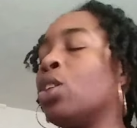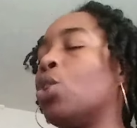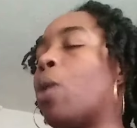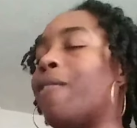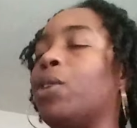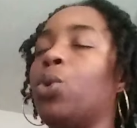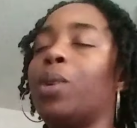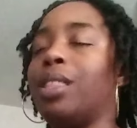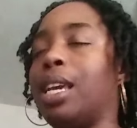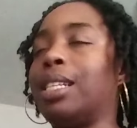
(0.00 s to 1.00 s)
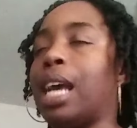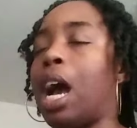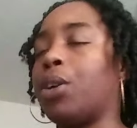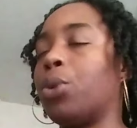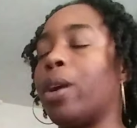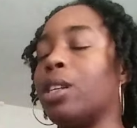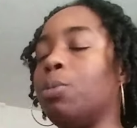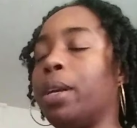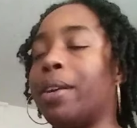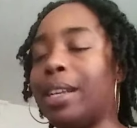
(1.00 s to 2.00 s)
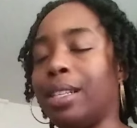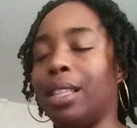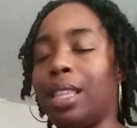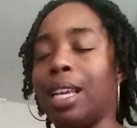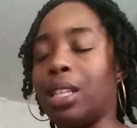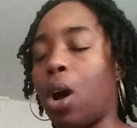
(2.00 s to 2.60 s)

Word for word: you are viewing things and how you are experiencing things.